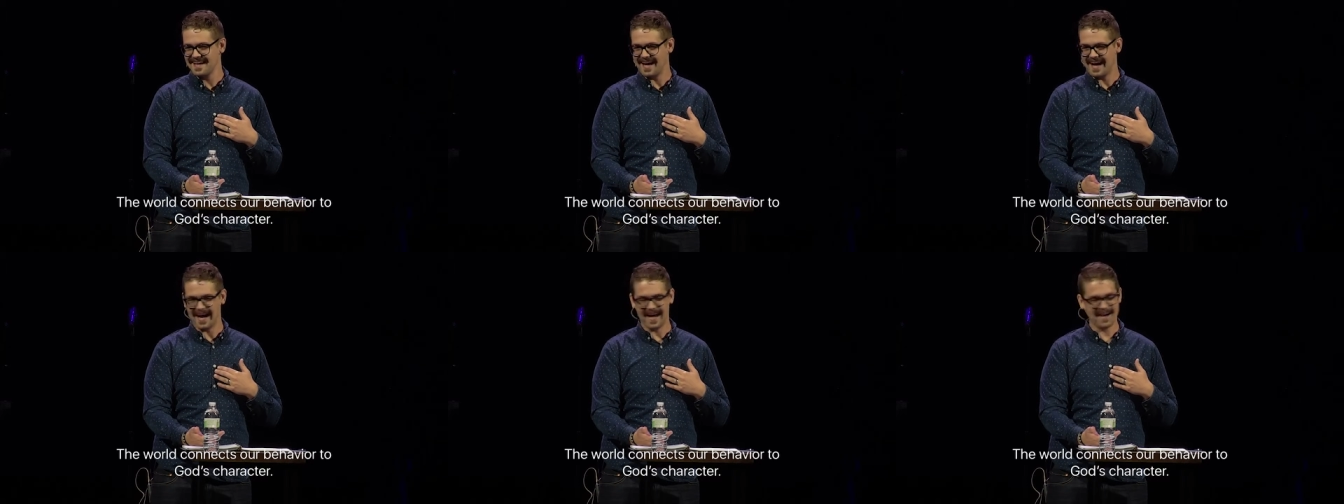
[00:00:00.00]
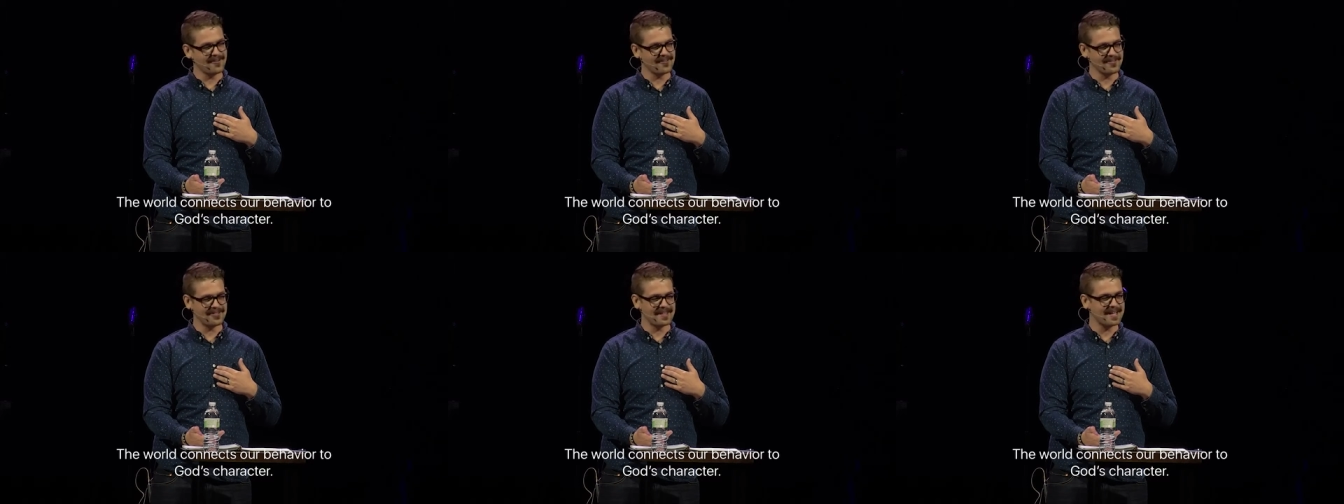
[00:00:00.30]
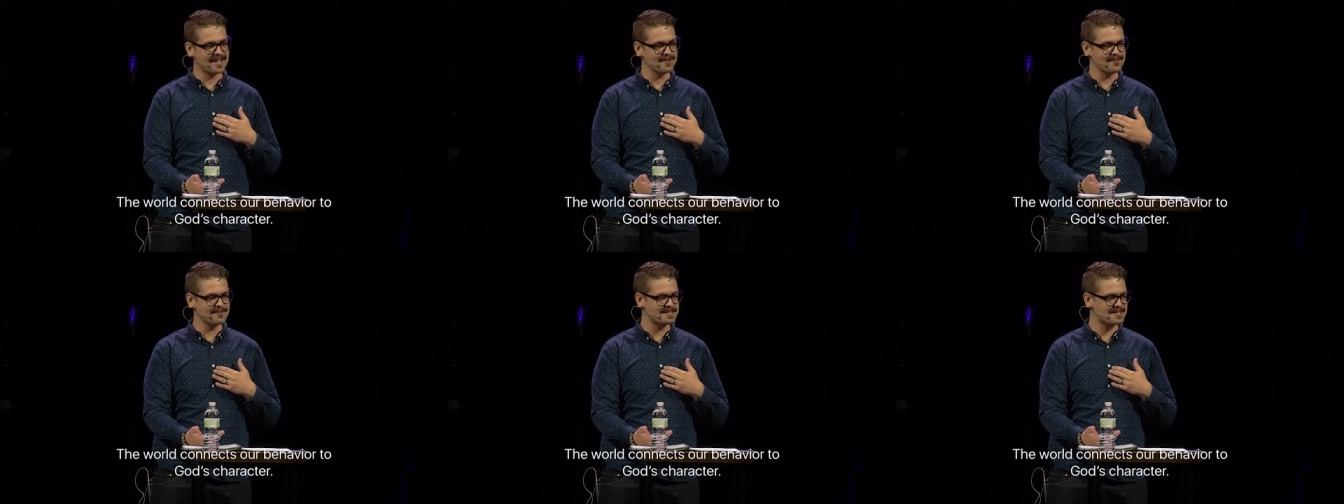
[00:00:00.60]
I don't
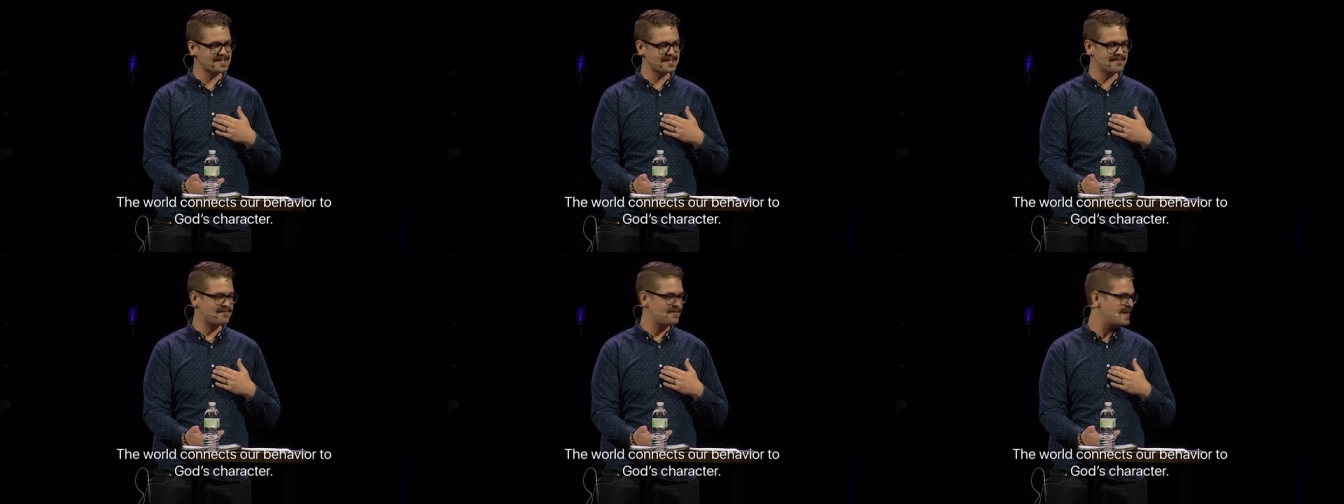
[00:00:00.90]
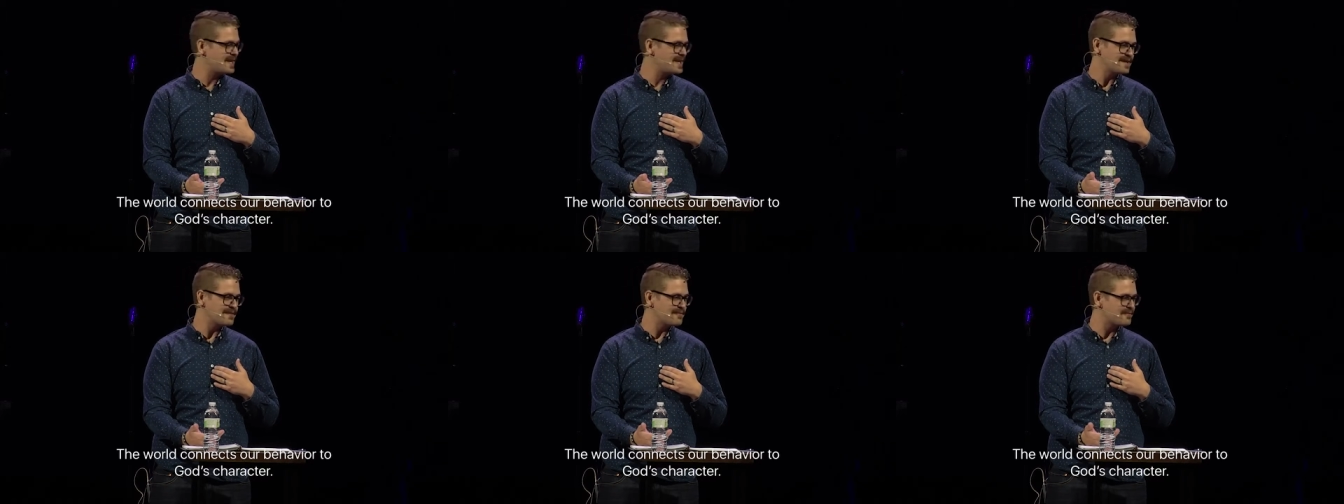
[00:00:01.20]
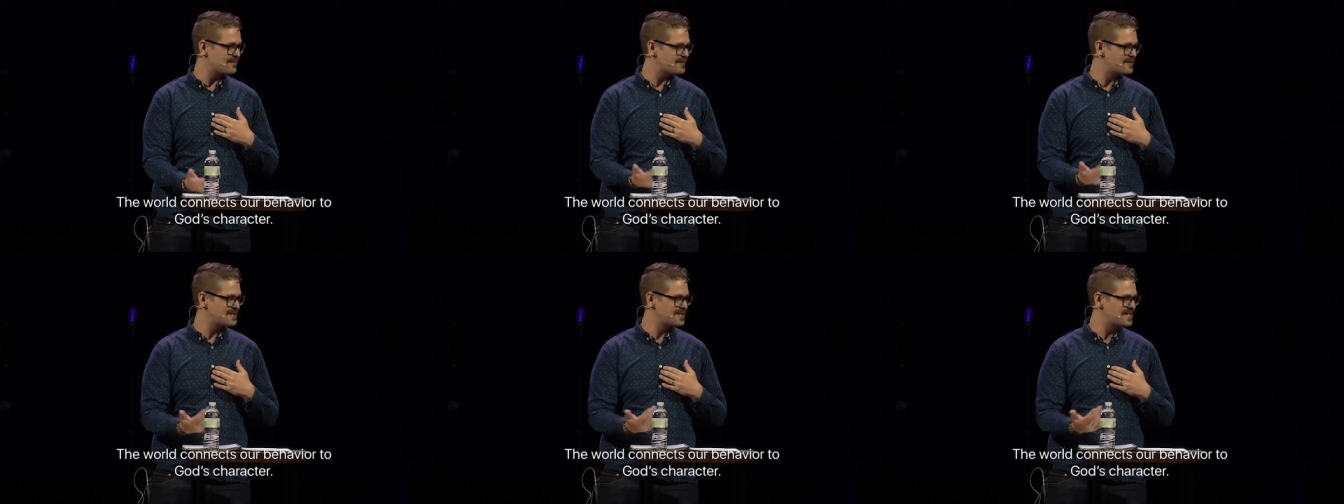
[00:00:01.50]
think it was
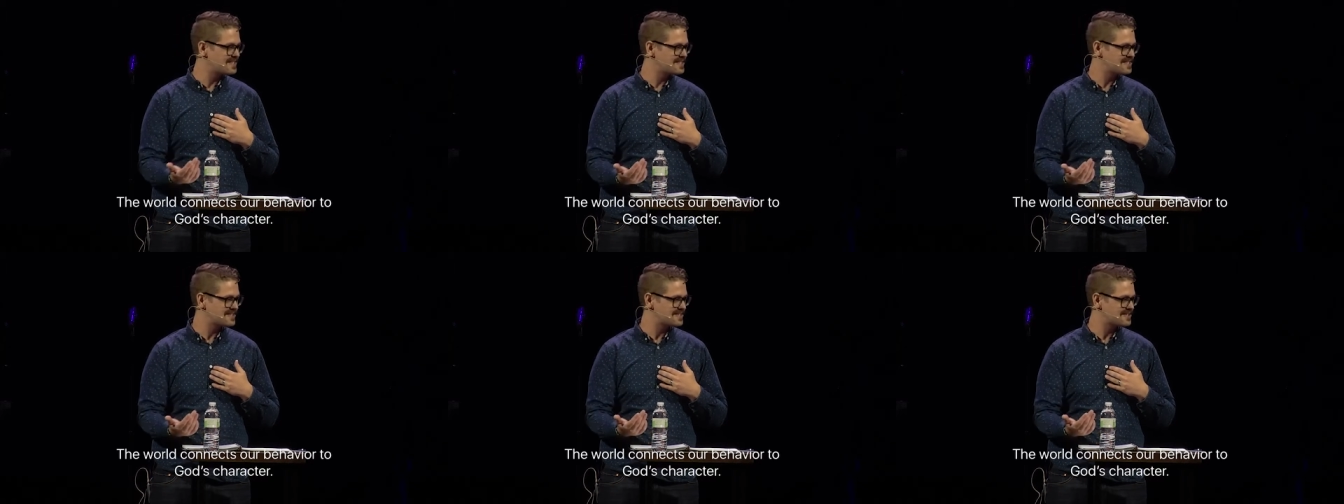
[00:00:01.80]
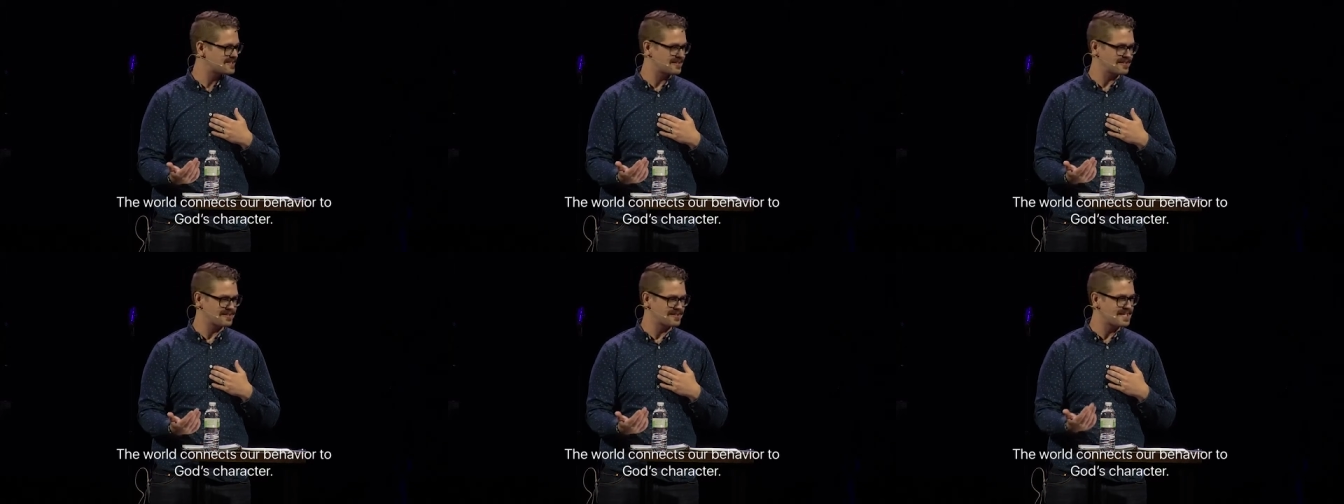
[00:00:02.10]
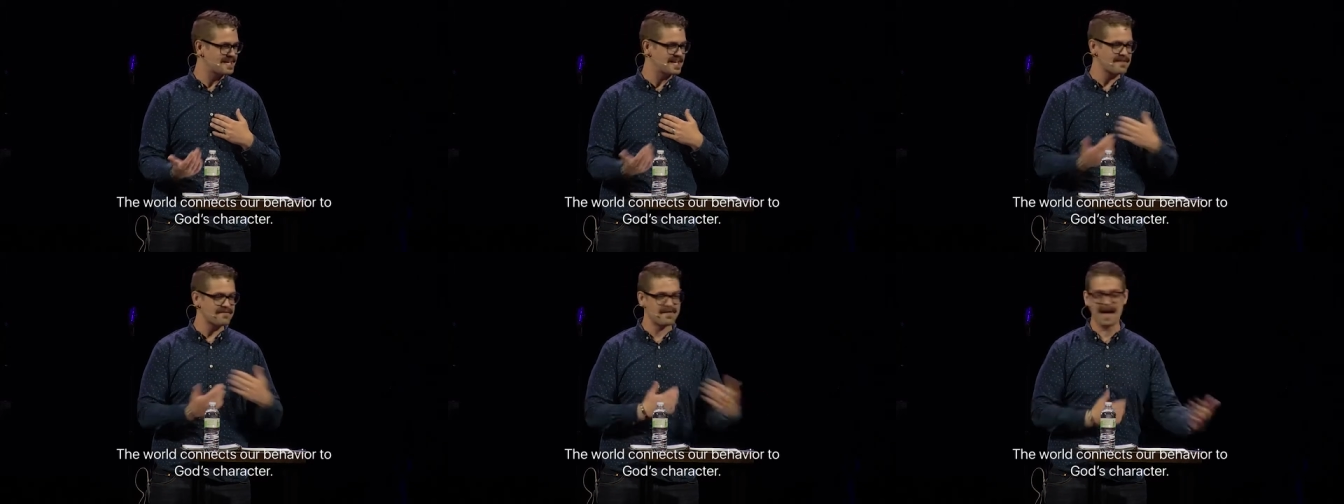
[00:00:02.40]
convenient for Jesus to
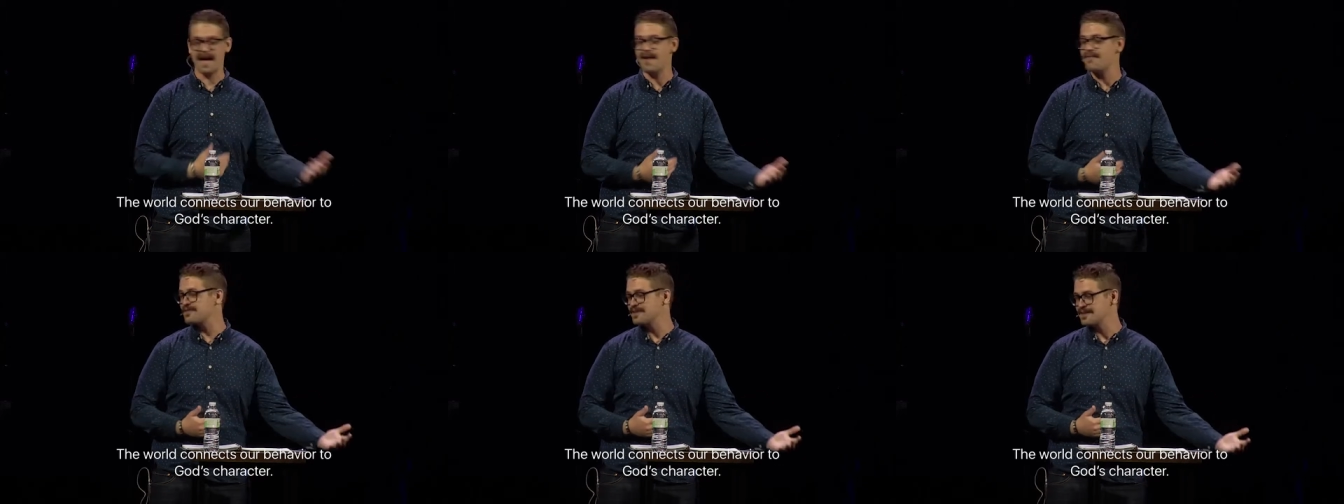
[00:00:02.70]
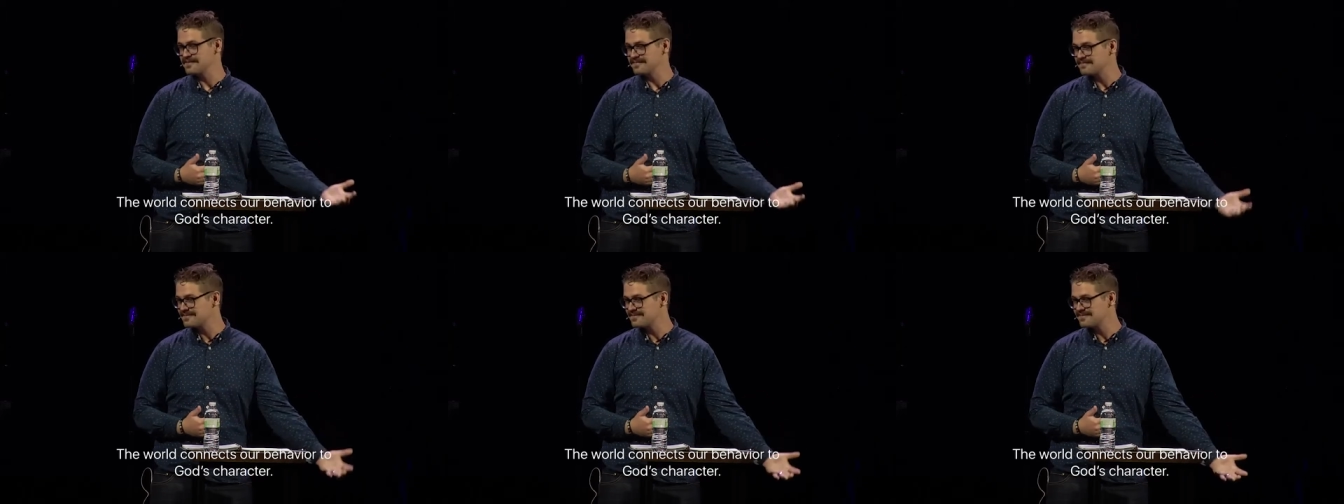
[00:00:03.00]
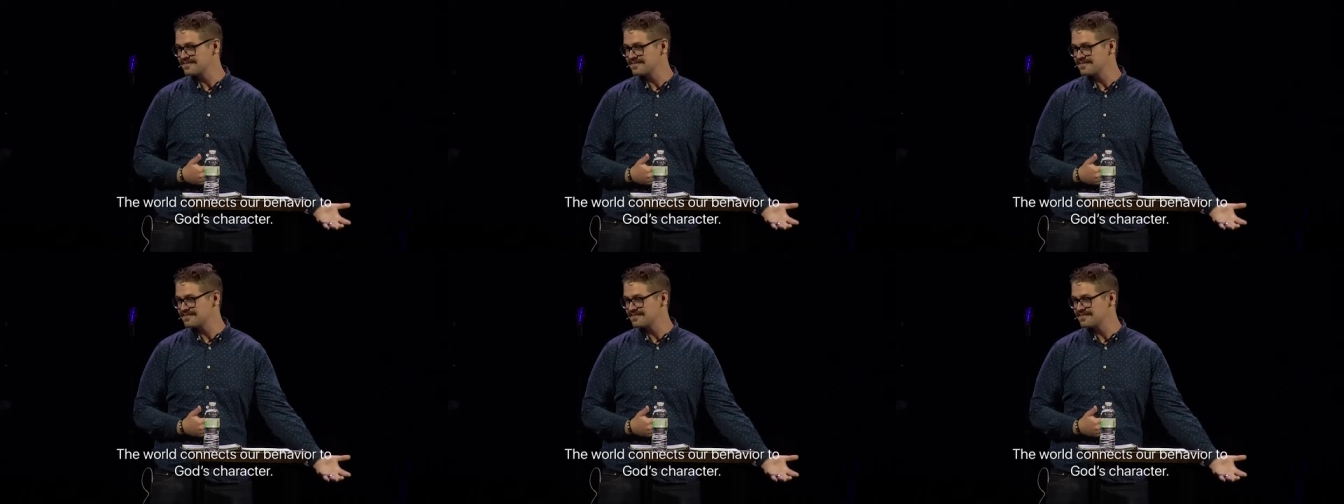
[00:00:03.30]
leave heaven,